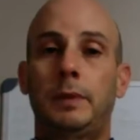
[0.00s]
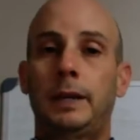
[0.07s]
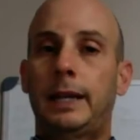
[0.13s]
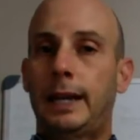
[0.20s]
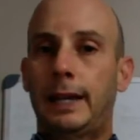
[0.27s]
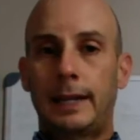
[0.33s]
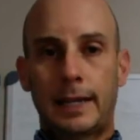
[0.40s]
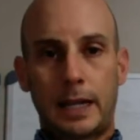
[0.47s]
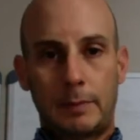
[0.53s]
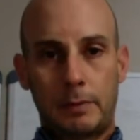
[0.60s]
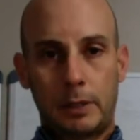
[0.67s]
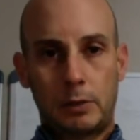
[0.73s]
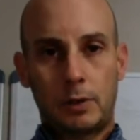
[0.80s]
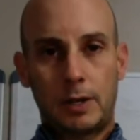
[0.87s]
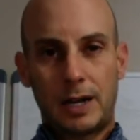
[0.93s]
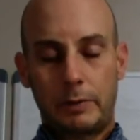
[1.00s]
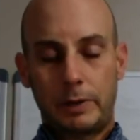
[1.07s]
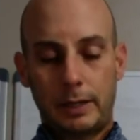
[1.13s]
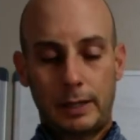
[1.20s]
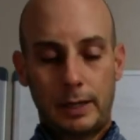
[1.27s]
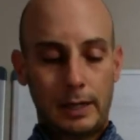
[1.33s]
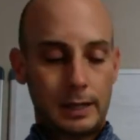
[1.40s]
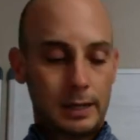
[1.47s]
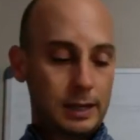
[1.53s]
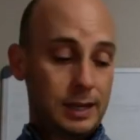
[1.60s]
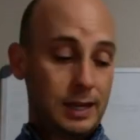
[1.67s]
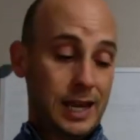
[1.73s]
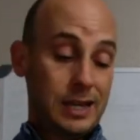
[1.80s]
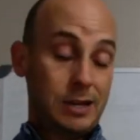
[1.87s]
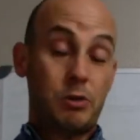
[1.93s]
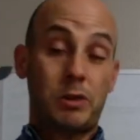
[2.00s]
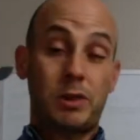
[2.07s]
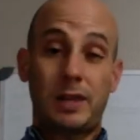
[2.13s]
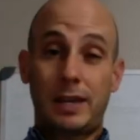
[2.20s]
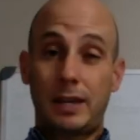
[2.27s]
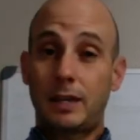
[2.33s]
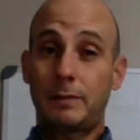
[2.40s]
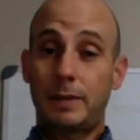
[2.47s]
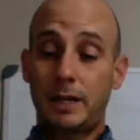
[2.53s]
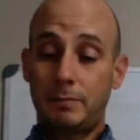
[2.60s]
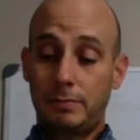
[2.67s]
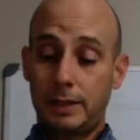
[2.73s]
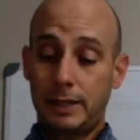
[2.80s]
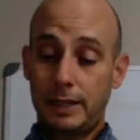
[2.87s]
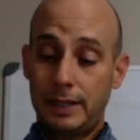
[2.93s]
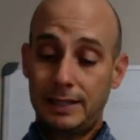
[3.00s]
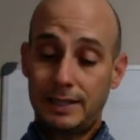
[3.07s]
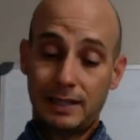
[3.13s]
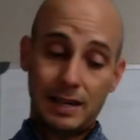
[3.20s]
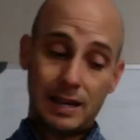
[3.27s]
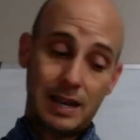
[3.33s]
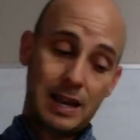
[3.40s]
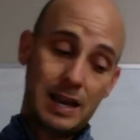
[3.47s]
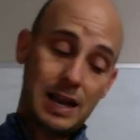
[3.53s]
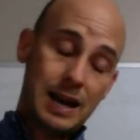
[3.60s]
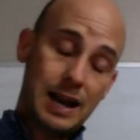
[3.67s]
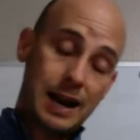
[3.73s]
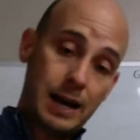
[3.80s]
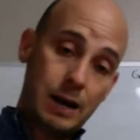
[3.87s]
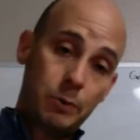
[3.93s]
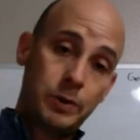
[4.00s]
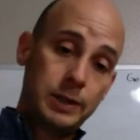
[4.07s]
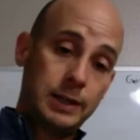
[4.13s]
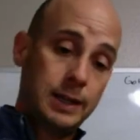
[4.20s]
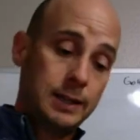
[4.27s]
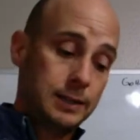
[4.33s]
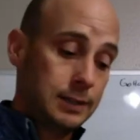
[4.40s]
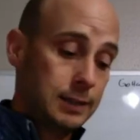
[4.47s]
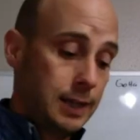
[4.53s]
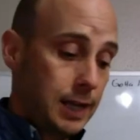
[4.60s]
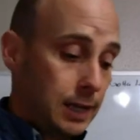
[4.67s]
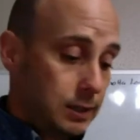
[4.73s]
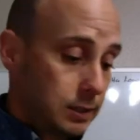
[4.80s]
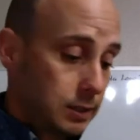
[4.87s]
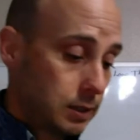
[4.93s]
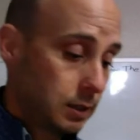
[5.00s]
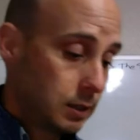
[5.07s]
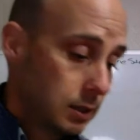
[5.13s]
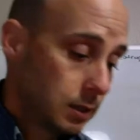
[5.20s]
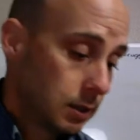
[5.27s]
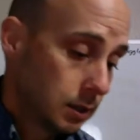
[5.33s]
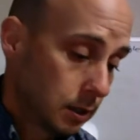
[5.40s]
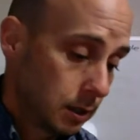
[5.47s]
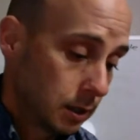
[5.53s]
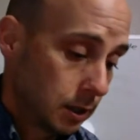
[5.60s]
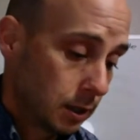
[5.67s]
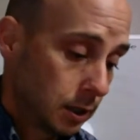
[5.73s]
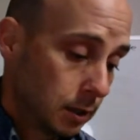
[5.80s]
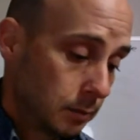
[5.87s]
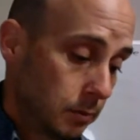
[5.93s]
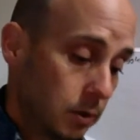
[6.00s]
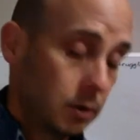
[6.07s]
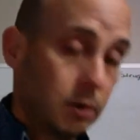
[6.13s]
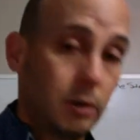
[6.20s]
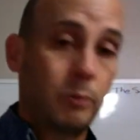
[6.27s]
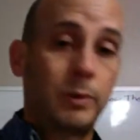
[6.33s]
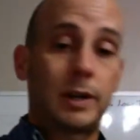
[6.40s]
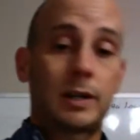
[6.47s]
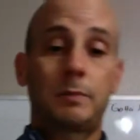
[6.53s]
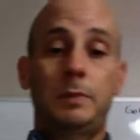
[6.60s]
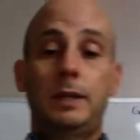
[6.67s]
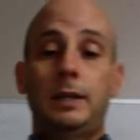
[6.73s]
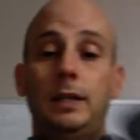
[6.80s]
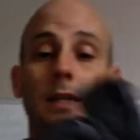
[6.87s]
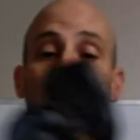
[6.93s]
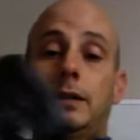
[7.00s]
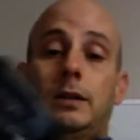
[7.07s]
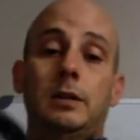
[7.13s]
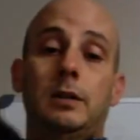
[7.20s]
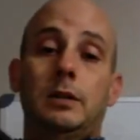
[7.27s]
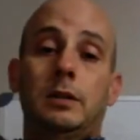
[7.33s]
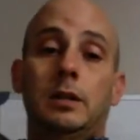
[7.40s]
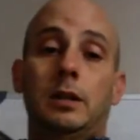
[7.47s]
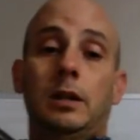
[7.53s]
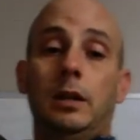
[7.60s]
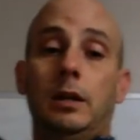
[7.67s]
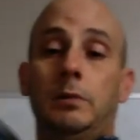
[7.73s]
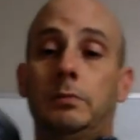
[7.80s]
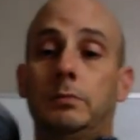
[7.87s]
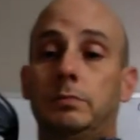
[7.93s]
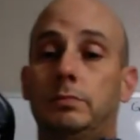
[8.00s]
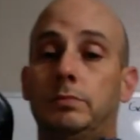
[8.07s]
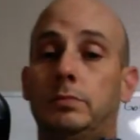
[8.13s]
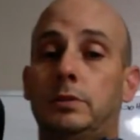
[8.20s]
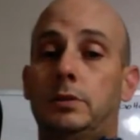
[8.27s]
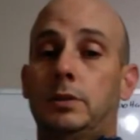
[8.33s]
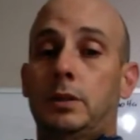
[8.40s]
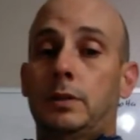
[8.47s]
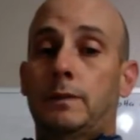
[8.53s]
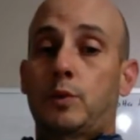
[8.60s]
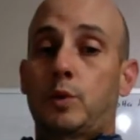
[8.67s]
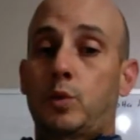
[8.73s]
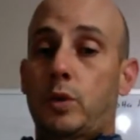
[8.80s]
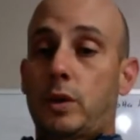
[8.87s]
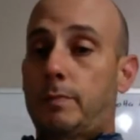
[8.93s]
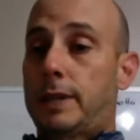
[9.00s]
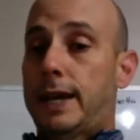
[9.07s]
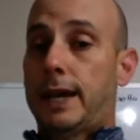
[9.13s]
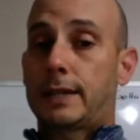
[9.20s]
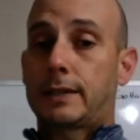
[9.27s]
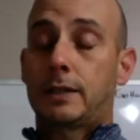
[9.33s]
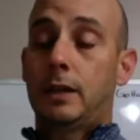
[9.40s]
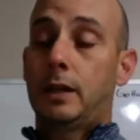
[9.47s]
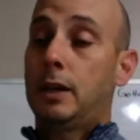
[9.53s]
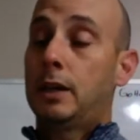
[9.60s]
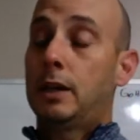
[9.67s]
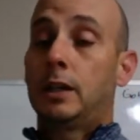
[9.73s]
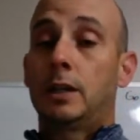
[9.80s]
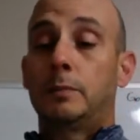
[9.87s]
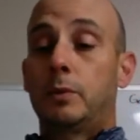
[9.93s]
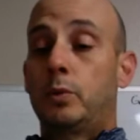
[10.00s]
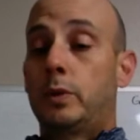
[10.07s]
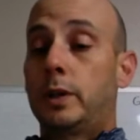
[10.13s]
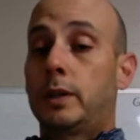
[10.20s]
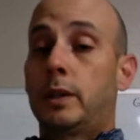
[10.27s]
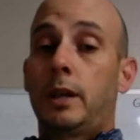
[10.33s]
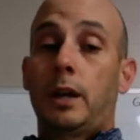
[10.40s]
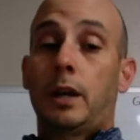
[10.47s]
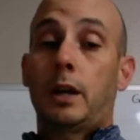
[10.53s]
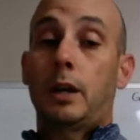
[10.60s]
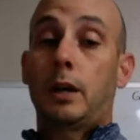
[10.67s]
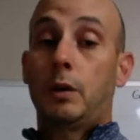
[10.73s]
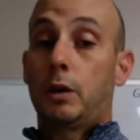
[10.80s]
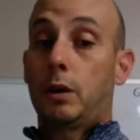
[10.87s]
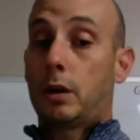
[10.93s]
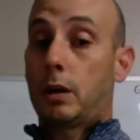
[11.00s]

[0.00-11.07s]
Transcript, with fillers: mid handicap or lower, I would think, and you're thinking about blades, I wouldn't hesitate um, on recommending um, the Fort Worth Blacks. Number one, they're